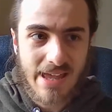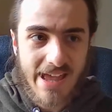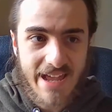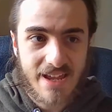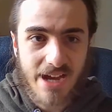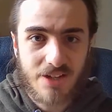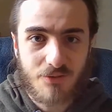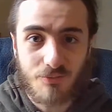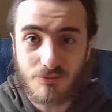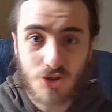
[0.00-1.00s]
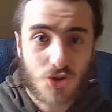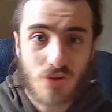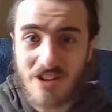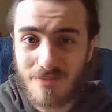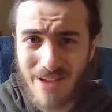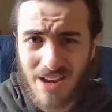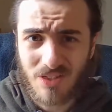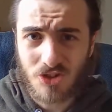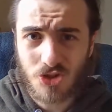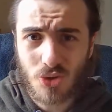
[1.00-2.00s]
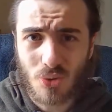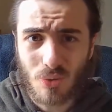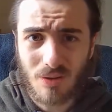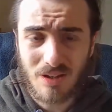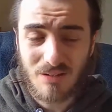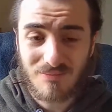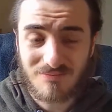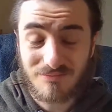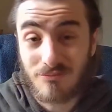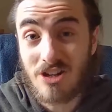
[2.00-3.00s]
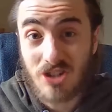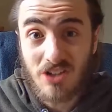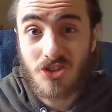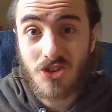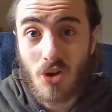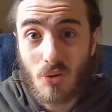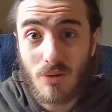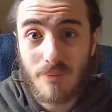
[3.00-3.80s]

and kind of retrieve back the jewel, which he stole,